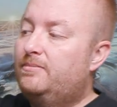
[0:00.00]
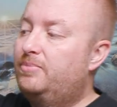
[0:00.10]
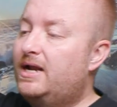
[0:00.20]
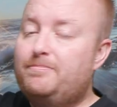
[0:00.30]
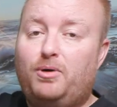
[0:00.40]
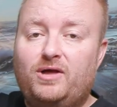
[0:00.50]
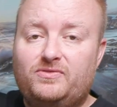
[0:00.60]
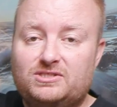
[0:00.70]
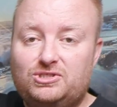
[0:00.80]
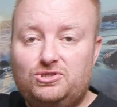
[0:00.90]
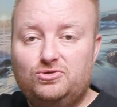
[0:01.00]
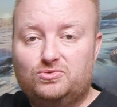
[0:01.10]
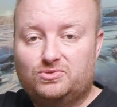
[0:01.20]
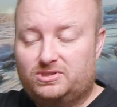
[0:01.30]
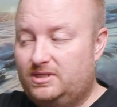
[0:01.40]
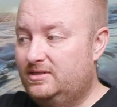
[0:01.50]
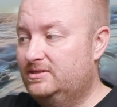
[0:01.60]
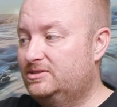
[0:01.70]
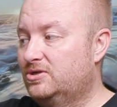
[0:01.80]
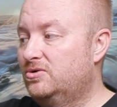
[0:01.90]
But I bought this used,
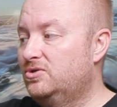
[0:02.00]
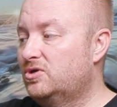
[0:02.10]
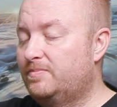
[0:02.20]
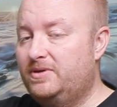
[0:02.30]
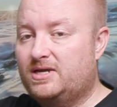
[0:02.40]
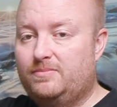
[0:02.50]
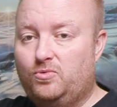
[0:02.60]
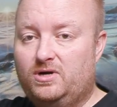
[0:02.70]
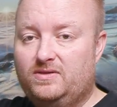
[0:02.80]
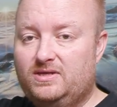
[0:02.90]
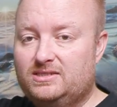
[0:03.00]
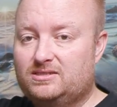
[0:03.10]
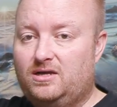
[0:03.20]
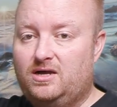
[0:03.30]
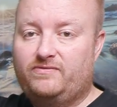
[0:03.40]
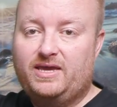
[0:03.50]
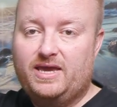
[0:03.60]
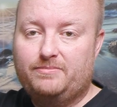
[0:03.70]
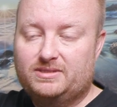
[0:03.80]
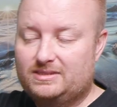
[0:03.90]
so you could pick up one of these off of
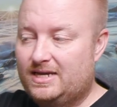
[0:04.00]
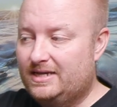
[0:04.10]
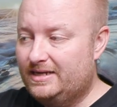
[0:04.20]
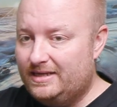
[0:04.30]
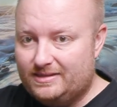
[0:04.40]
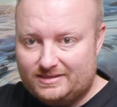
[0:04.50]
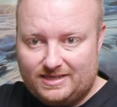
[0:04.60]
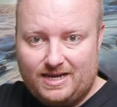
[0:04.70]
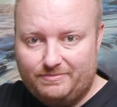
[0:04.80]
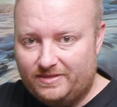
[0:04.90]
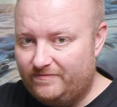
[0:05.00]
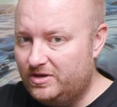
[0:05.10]
Amazon. The time of the